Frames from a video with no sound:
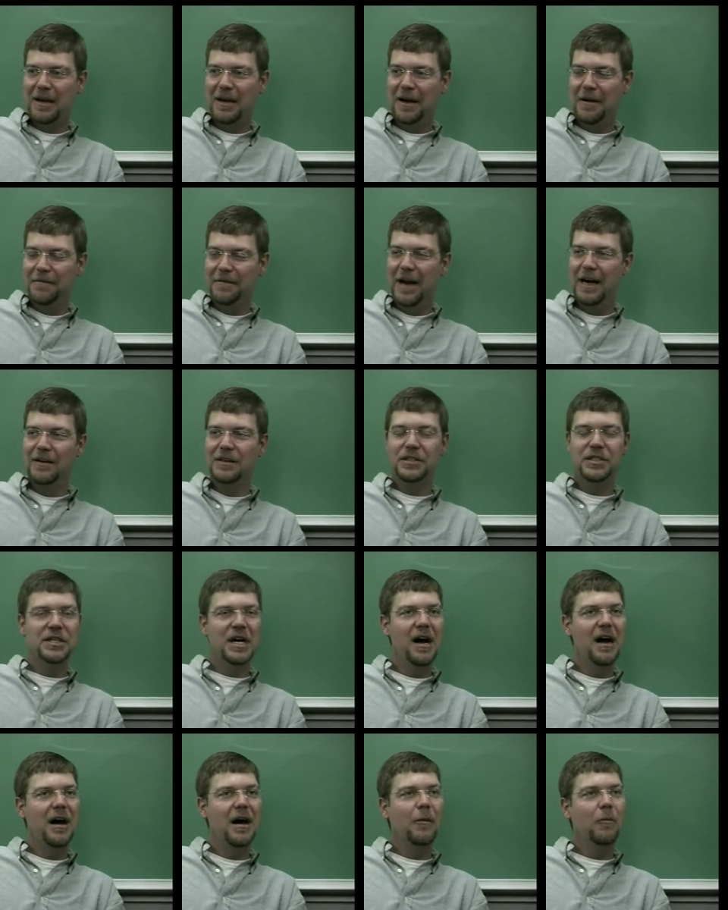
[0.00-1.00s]
I found a
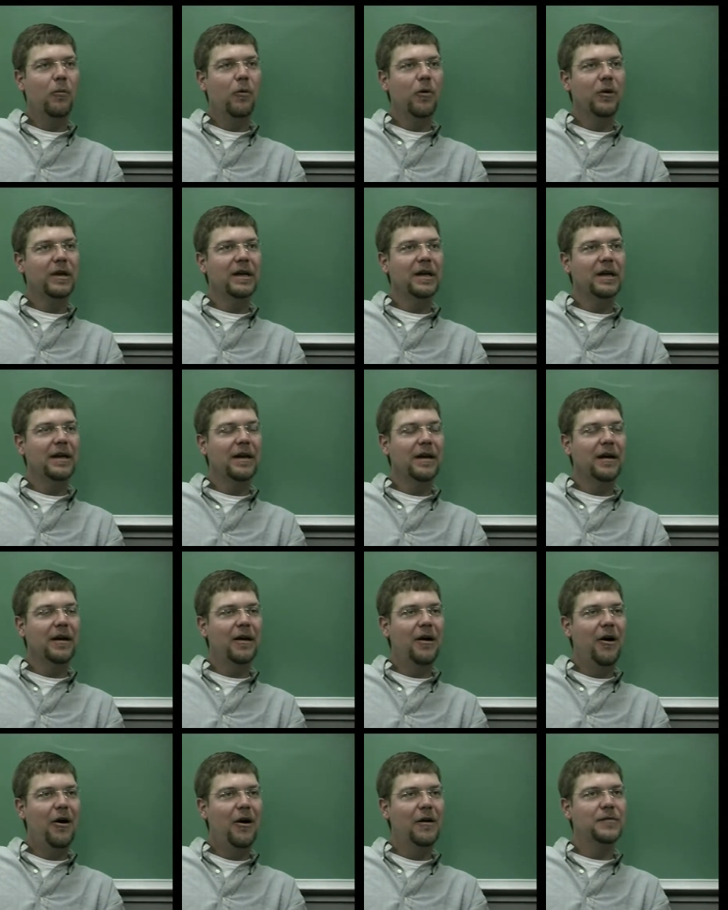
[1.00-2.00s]
job working
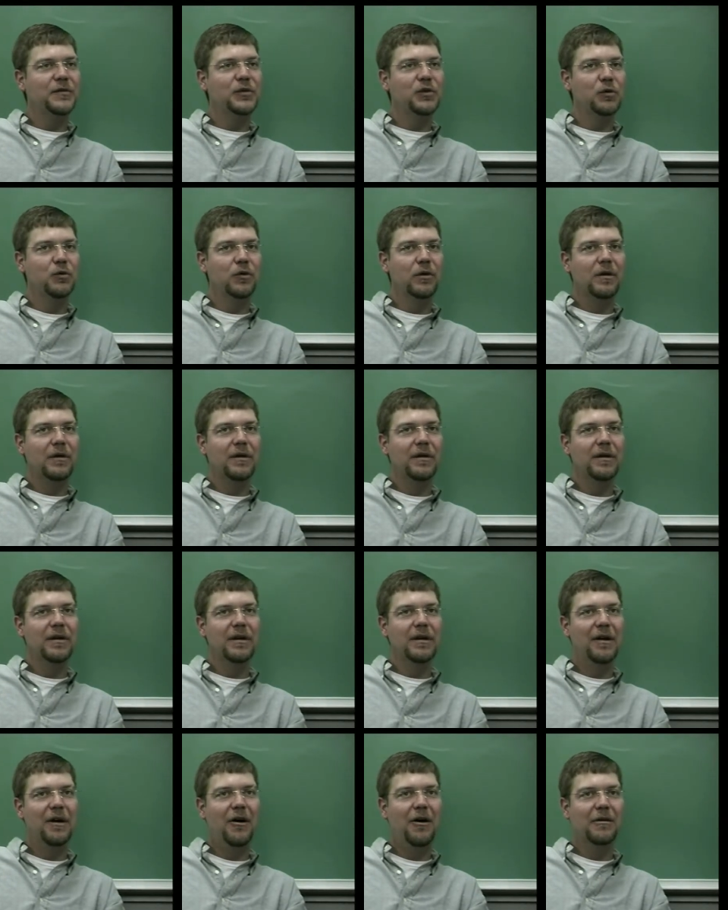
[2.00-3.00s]
offshore,
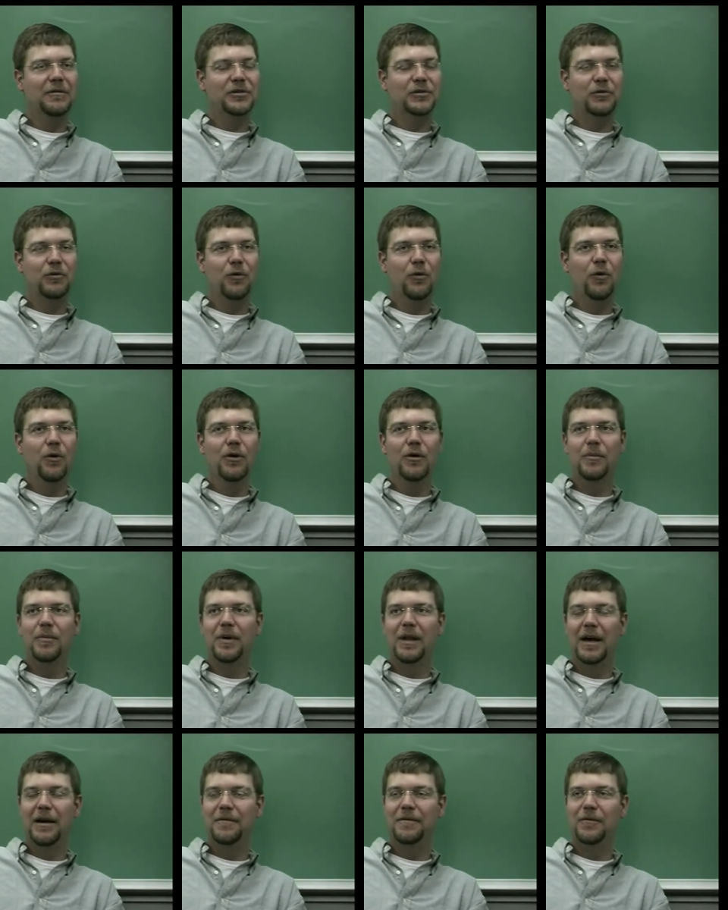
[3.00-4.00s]
an offshore oil
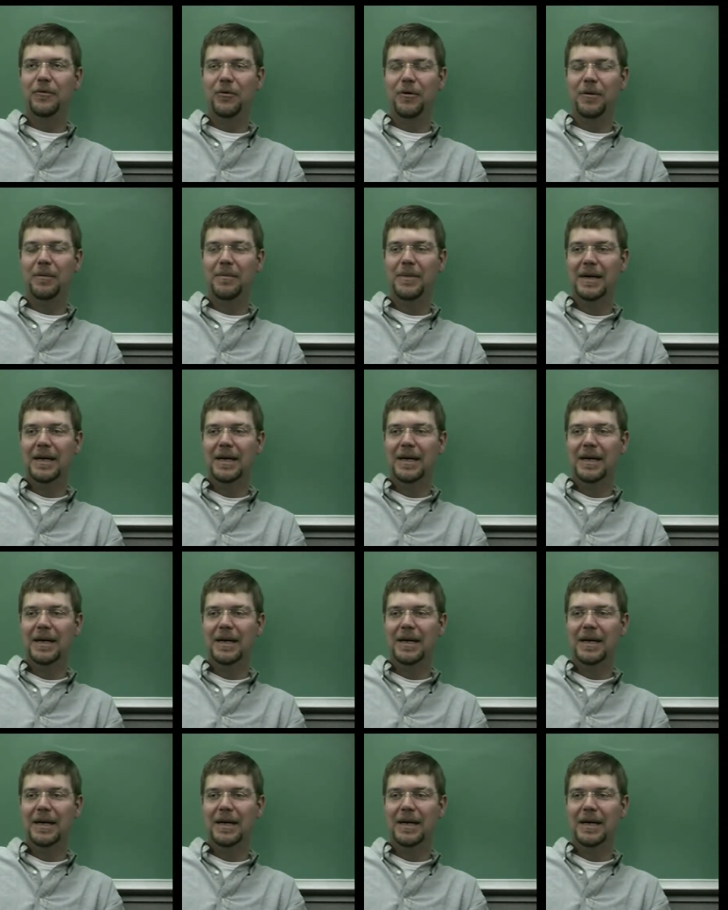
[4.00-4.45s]
platform,